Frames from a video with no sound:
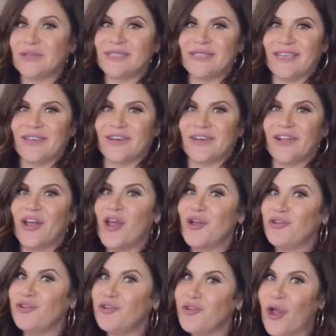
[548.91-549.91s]
deal.
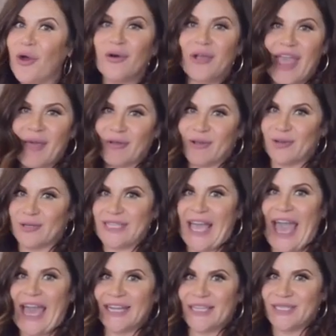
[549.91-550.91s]
No chemicals
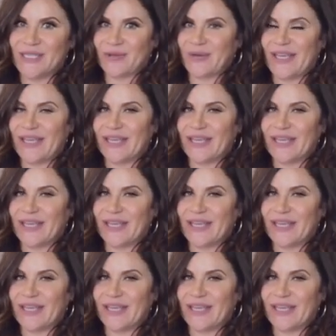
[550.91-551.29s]
added to